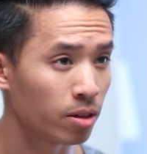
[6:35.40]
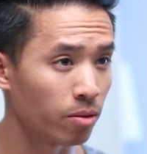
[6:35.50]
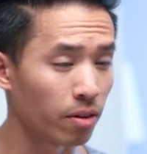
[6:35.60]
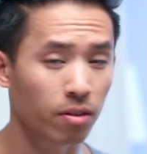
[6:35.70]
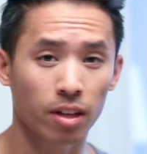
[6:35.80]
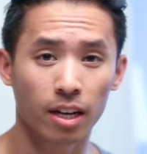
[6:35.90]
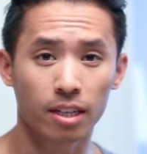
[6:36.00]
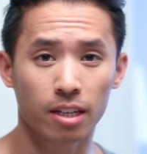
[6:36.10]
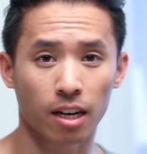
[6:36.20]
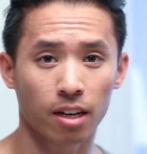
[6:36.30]
With clay,
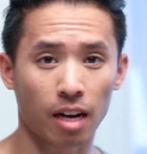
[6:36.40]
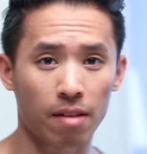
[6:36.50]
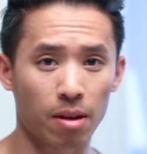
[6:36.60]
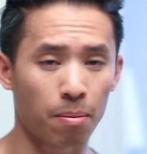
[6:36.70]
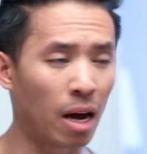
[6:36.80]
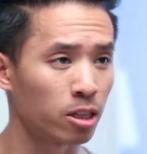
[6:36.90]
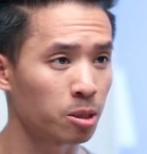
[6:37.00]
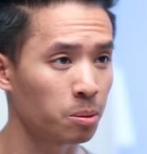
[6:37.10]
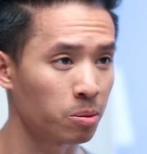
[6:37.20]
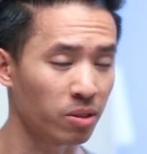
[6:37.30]
you kind of have that
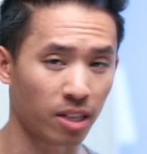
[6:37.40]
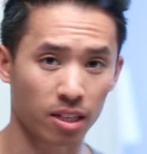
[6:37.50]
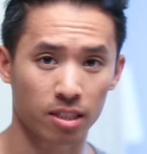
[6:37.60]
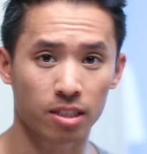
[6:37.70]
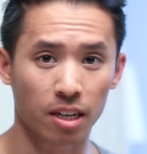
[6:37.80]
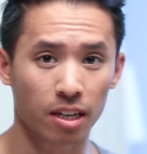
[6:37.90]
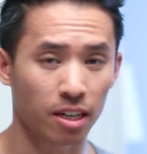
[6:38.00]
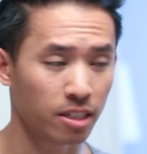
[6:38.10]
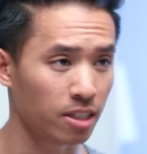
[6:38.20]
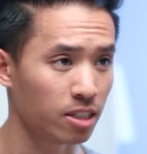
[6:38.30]
balancing between like the
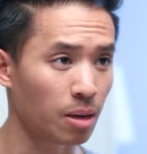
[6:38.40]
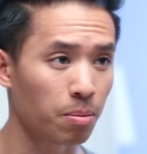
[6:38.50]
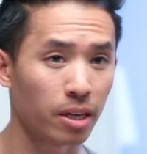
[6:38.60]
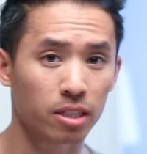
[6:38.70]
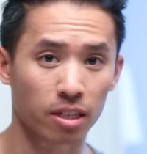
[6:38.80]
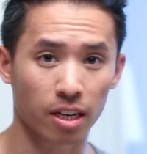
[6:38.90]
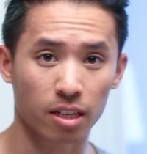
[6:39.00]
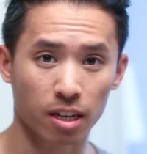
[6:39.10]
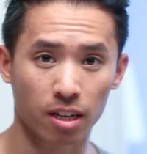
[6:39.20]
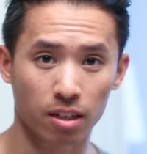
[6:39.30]
stickiness and the separation to
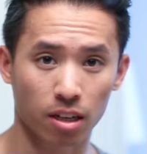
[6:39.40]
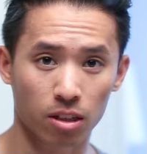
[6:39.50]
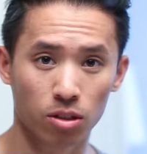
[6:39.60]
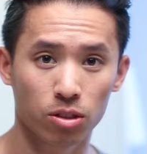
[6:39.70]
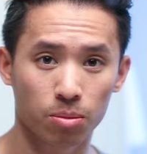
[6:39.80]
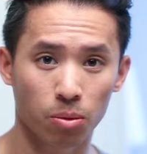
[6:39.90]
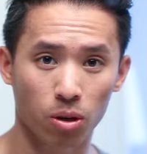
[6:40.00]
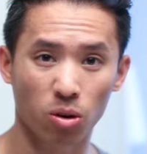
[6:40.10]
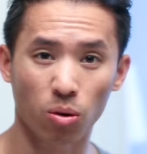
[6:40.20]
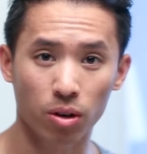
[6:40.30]
get kind of like the loose and more
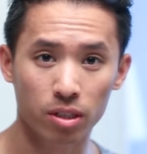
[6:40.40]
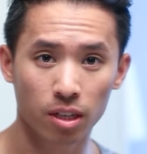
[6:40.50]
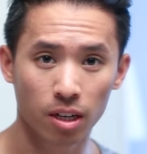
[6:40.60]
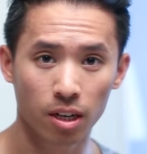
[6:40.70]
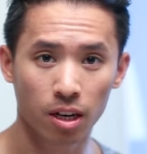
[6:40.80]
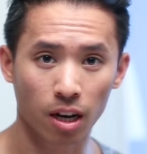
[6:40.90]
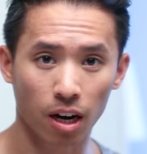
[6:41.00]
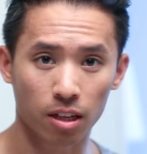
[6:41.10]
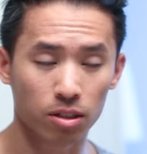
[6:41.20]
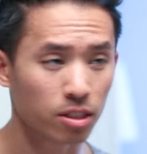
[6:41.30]
coarse
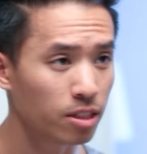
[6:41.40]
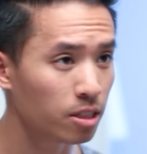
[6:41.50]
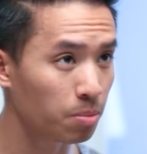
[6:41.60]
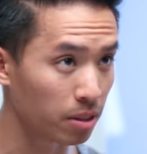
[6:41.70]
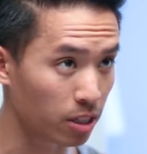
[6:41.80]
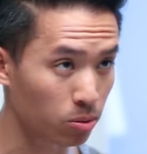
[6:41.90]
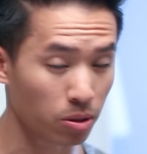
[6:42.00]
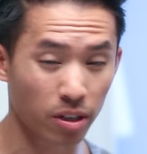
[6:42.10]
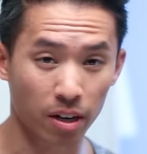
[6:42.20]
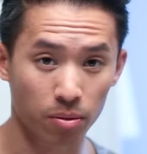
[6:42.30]
uh, looseness, but this
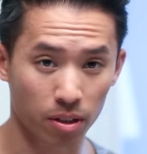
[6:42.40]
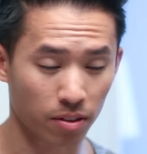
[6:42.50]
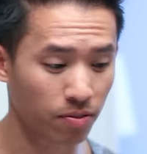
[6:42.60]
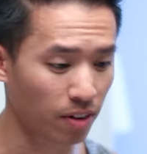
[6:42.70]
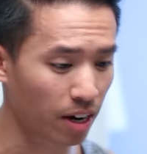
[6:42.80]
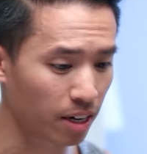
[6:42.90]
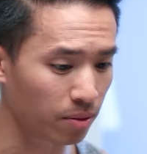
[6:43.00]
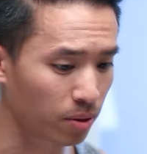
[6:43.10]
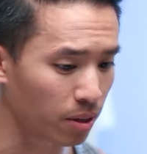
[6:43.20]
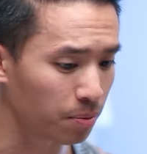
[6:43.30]
one you get a really
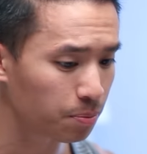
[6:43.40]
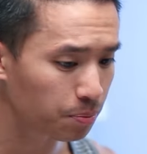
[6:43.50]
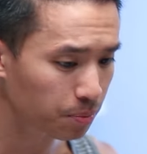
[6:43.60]
fine one.